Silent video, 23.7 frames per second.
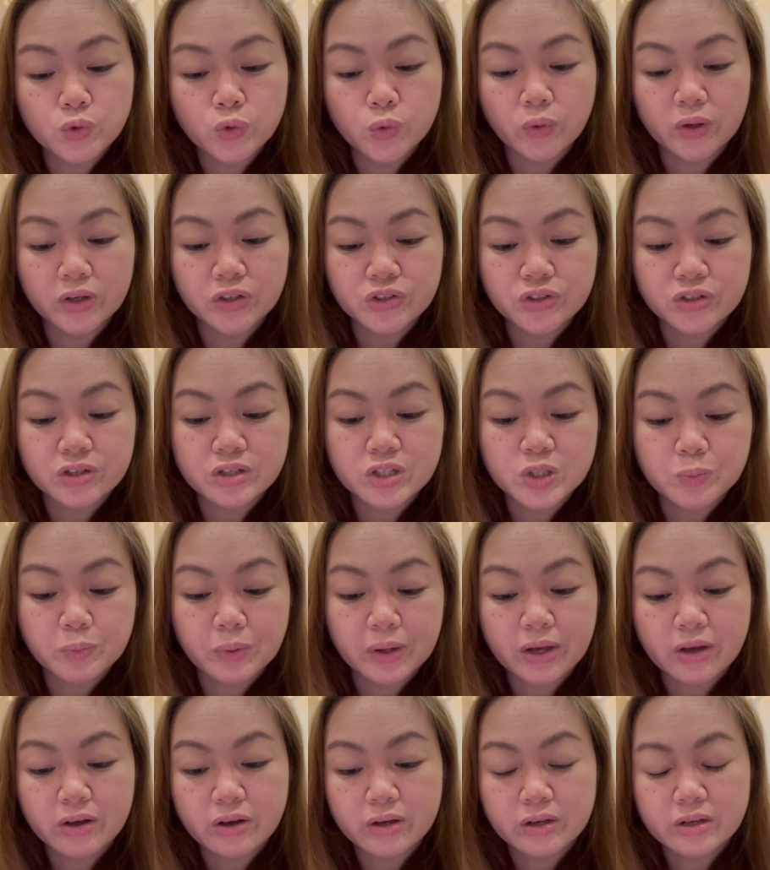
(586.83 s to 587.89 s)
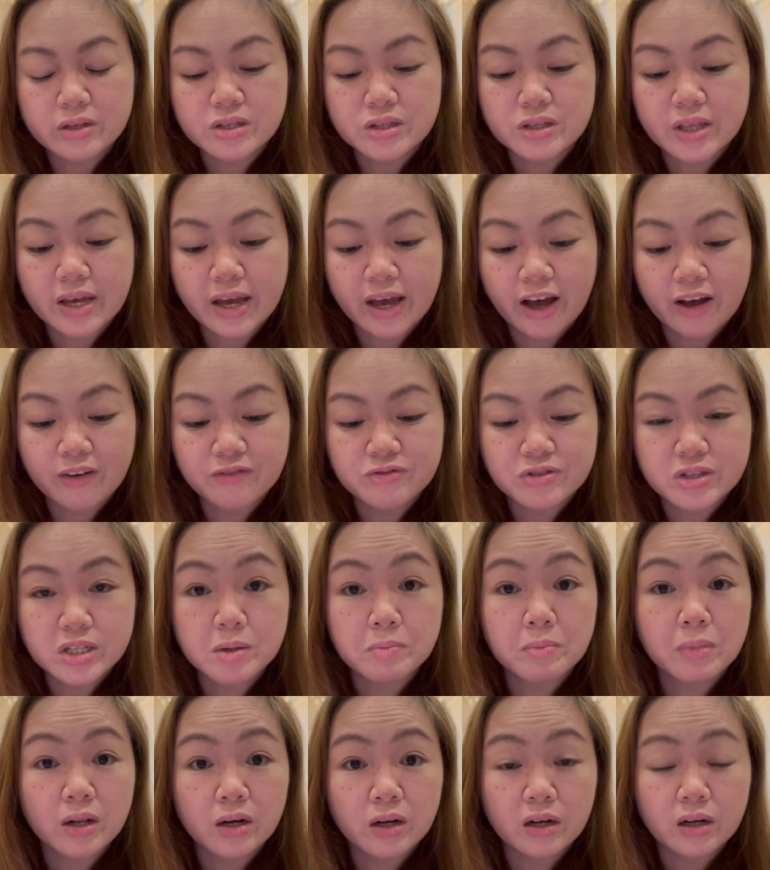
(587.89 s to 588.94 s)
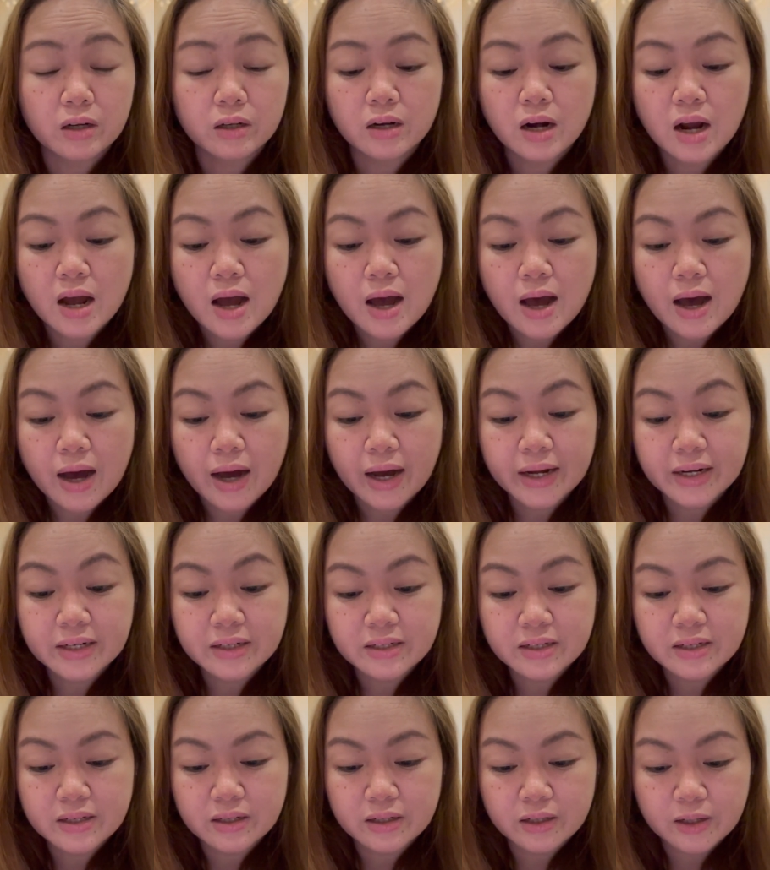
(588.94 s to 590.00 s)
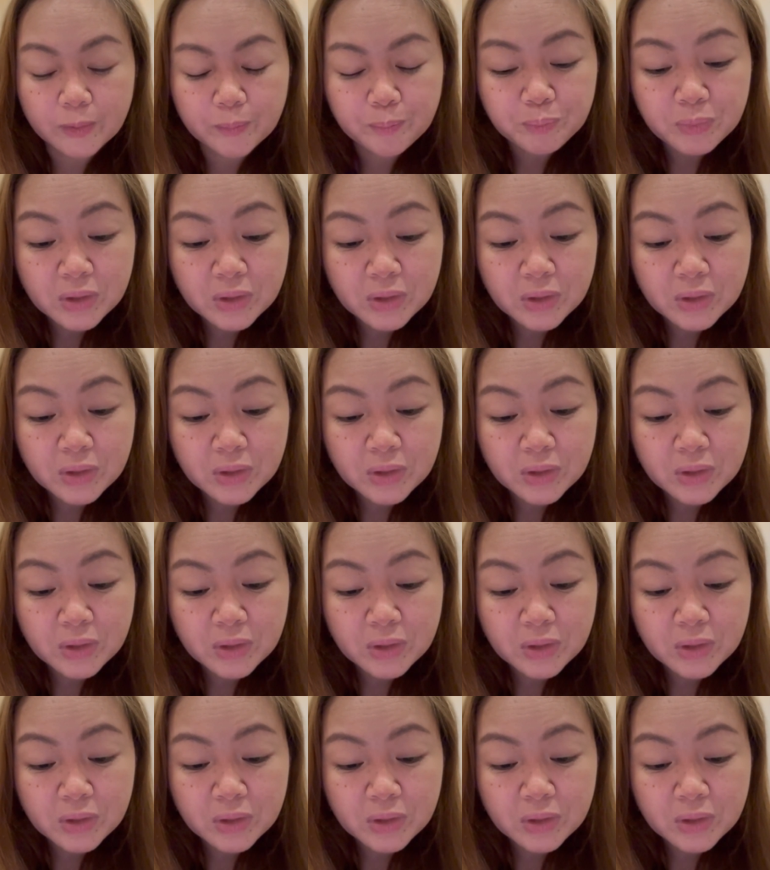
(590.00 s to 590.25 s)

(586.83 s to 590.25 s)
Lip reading: questions because they have similar idea.